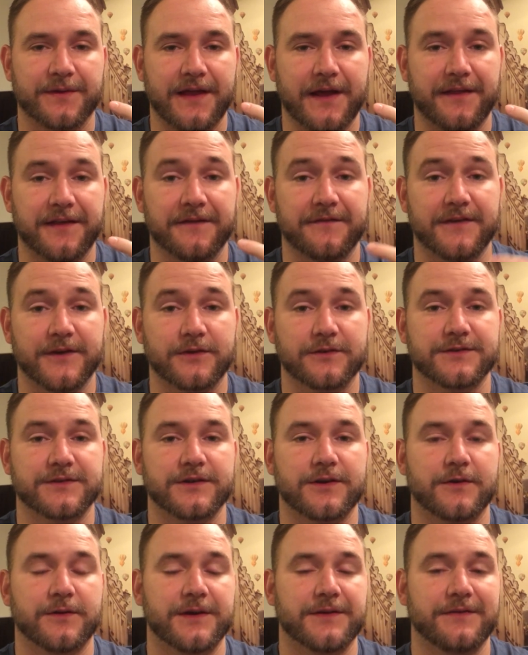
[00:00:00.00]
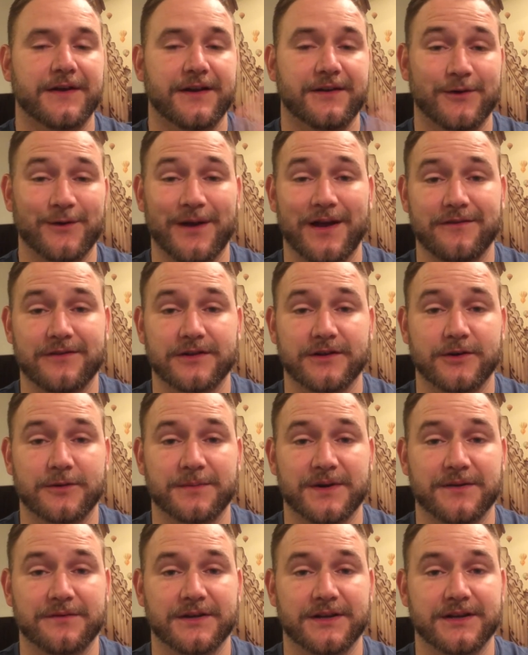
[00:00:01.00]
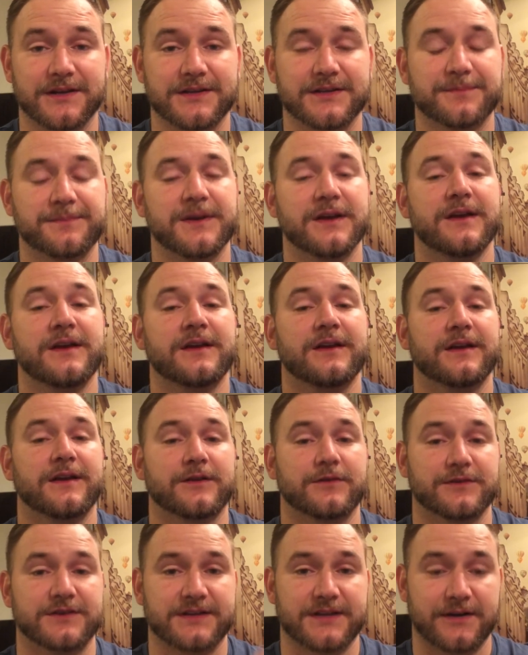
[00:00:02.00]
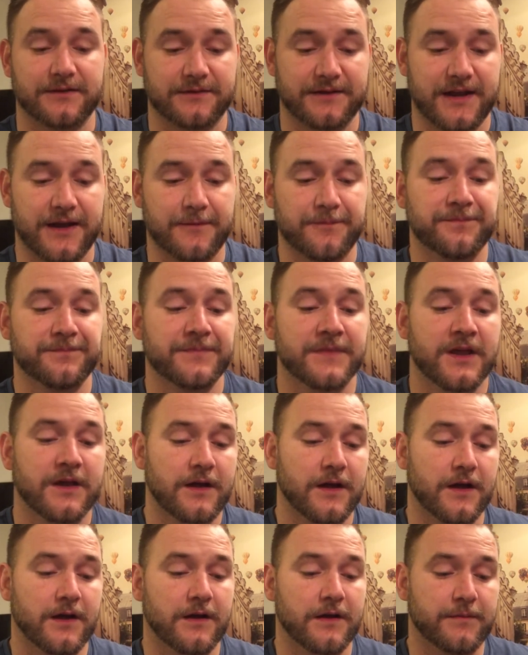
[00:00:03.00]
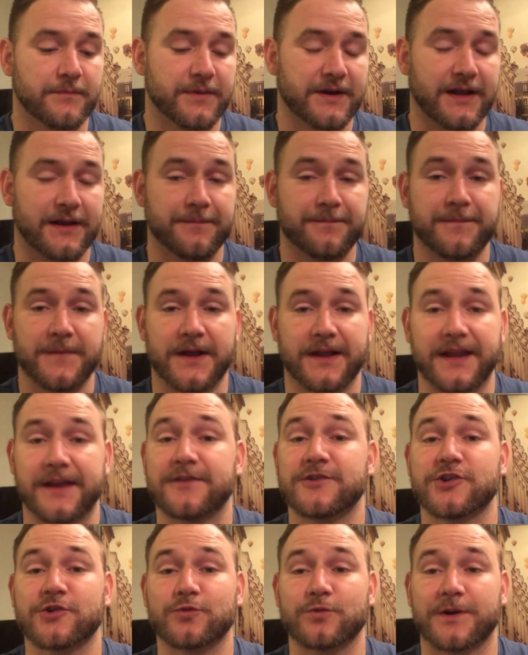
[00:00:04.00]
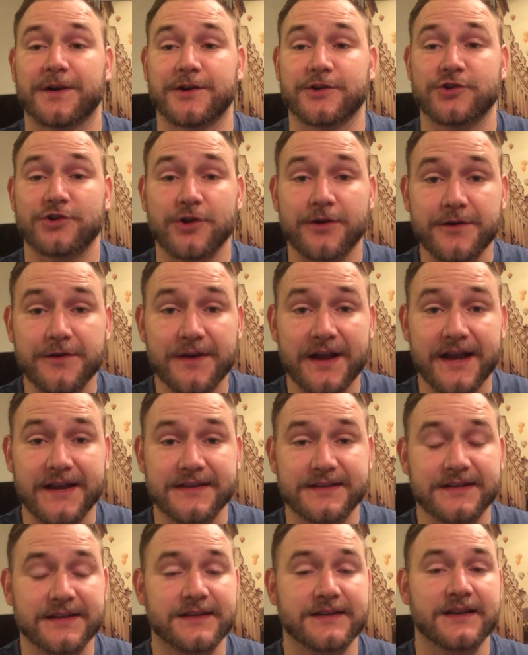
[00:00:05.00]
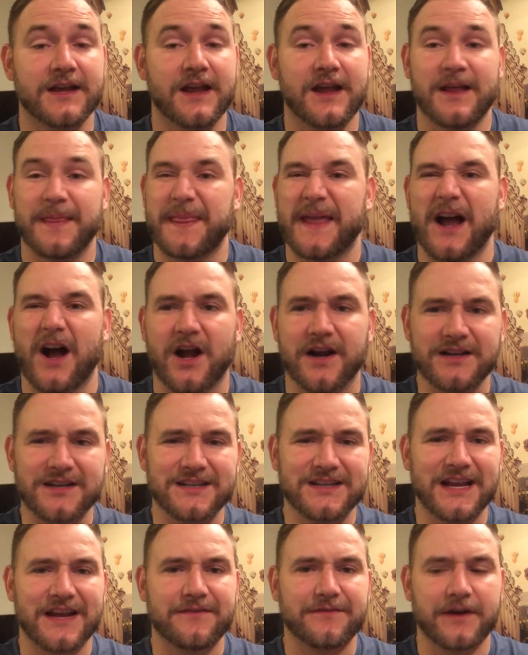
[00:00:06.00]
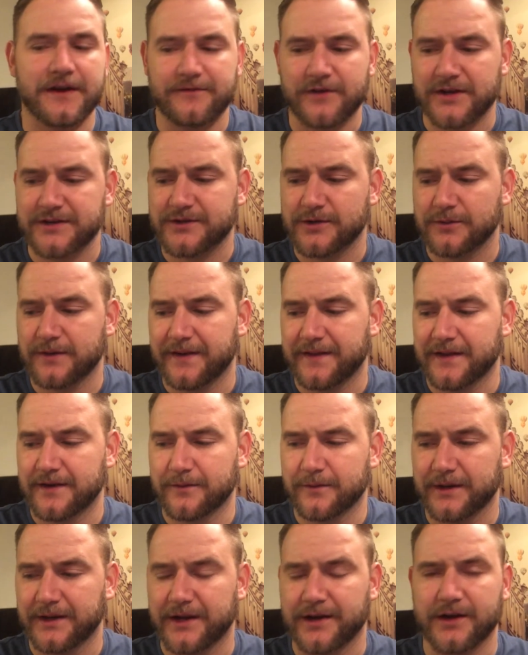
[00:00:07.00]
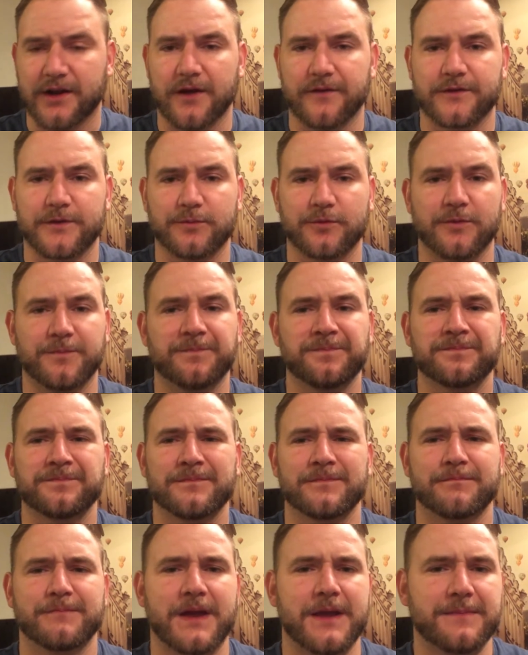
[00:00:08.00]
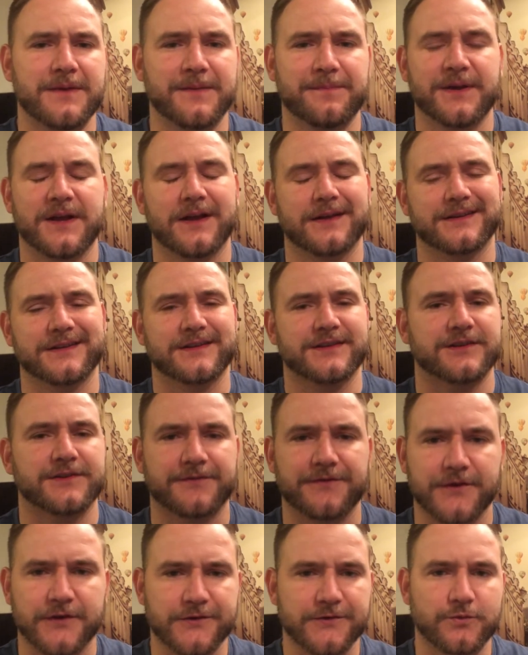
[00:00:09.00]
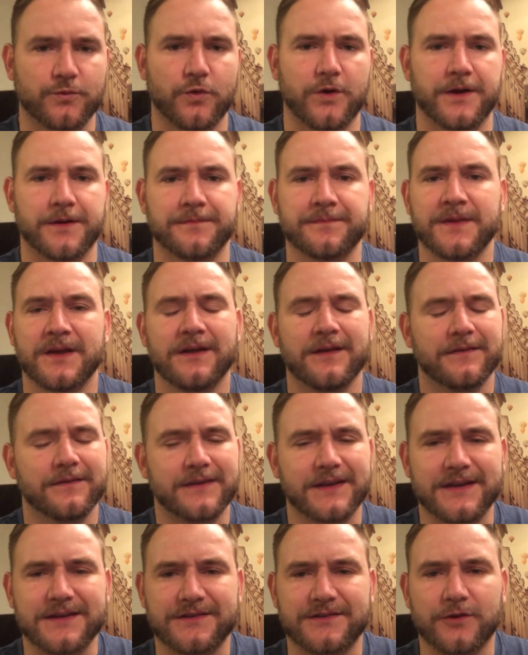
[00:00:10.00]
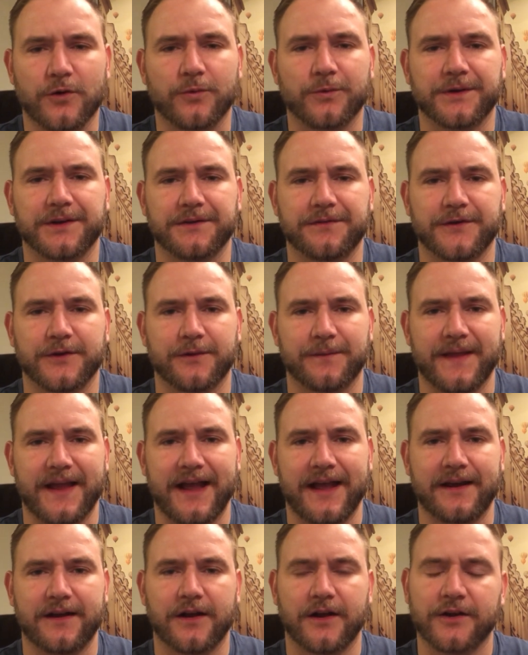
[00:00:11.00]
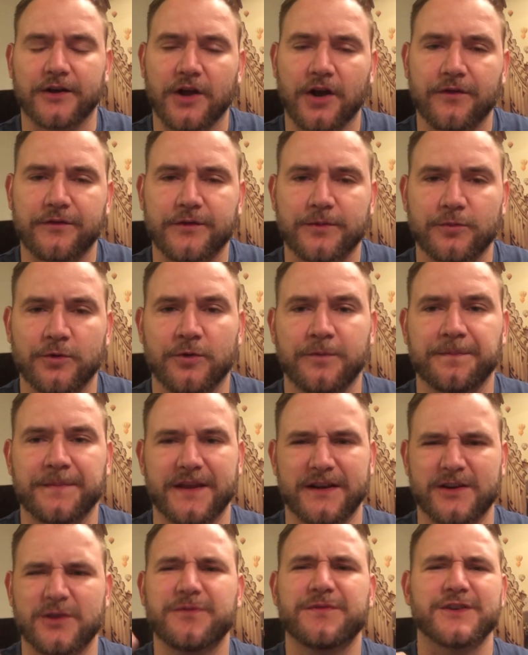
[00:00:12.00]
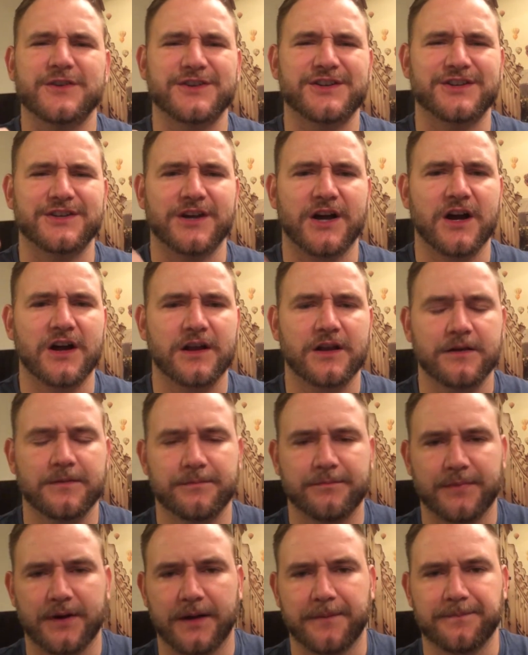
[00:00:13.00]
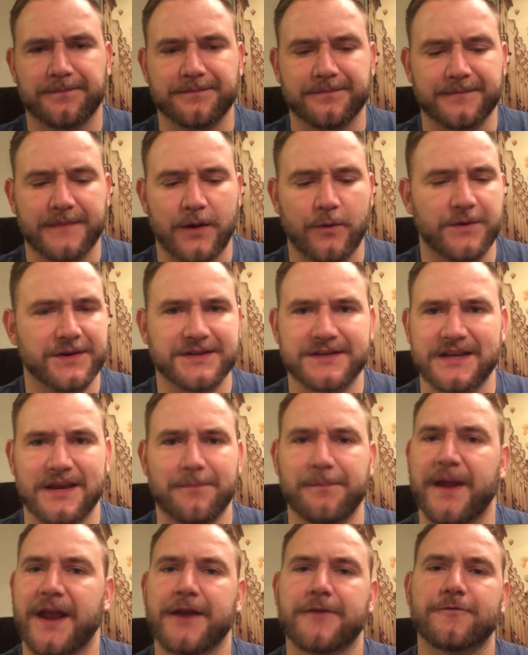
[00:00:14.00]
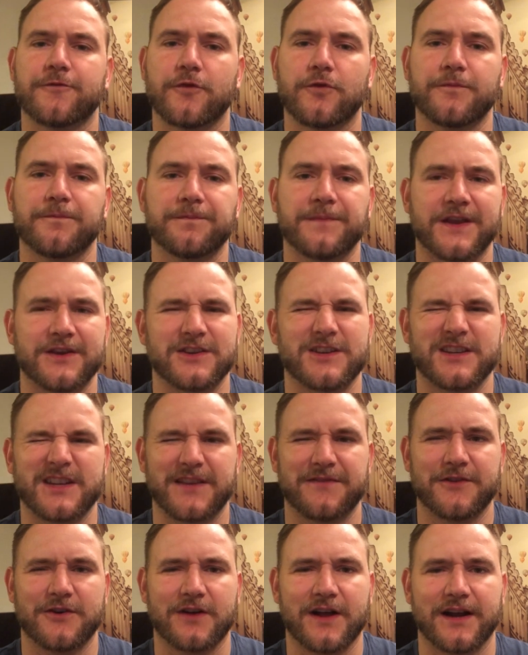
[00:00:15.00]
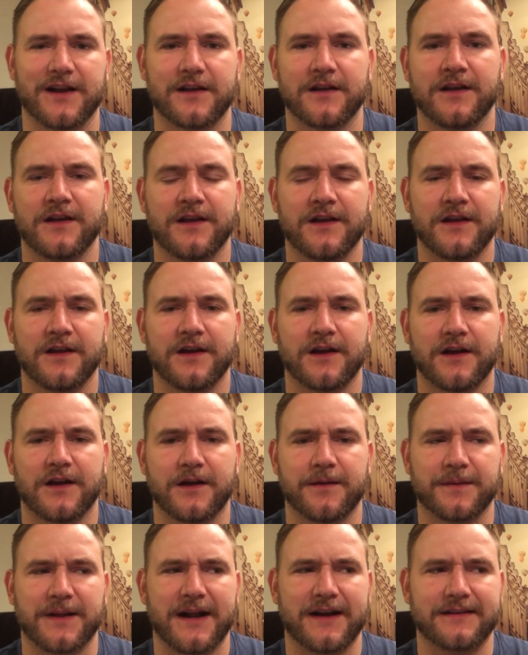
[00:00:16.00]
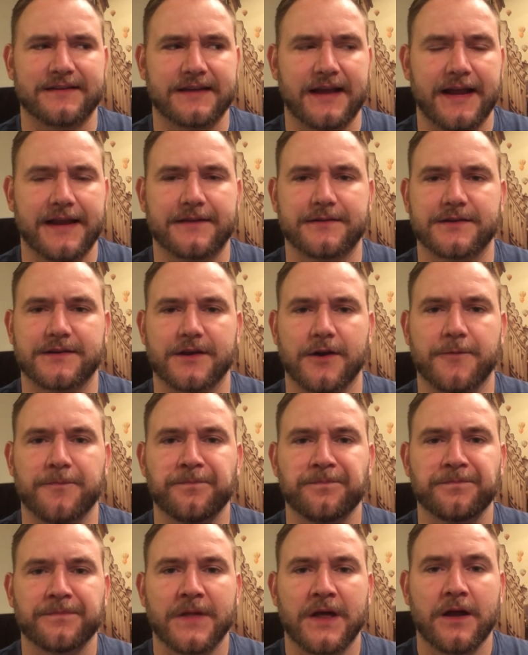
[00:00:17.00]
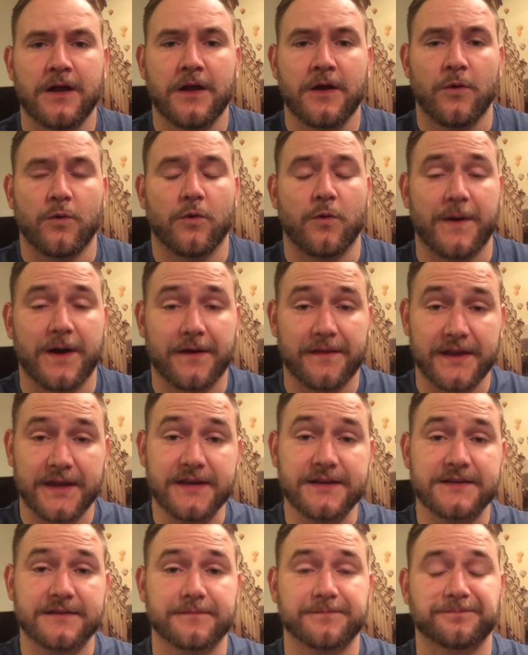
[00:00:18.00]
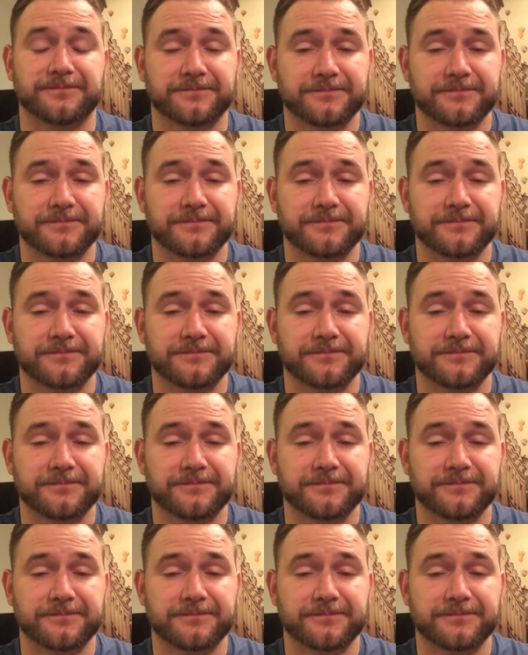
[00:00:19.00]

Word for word: with how they feel. So if I do have a little bit of a lisp, it'll settle down. Uh, but I, again, just wanted to show you guys these. They honestly, I've, I've also read they're really uncomfortable. Maybe because it's the first one, these don't really feel that uncomfortable. They do feel snug, but I wouldn't say painful. They just, they feel kind of, uh, kind of tight. So we'll wear these